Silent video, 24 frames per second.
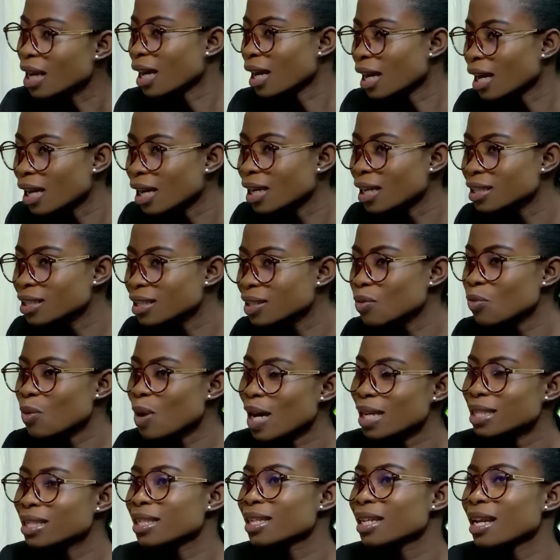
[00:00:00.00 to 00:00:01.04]
ahead, mm. why
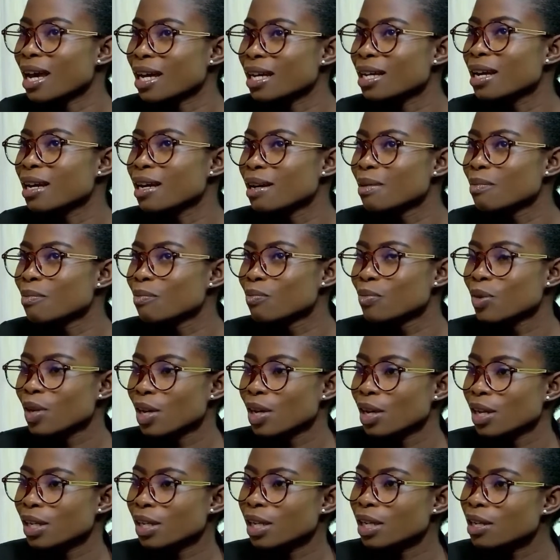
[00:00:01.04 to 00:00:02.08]
is it that um,
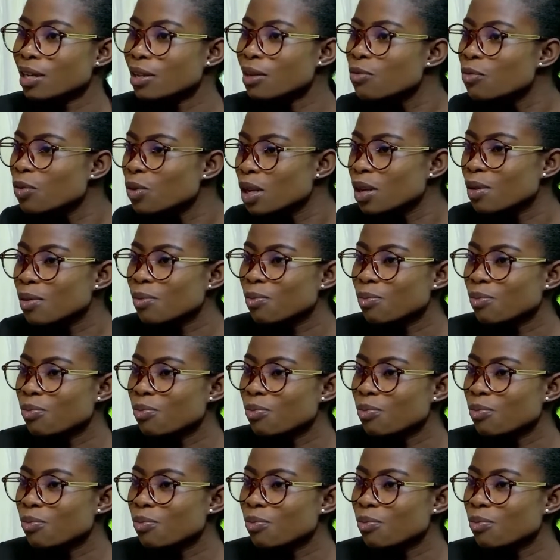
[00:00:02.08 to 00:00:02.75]
they didn't really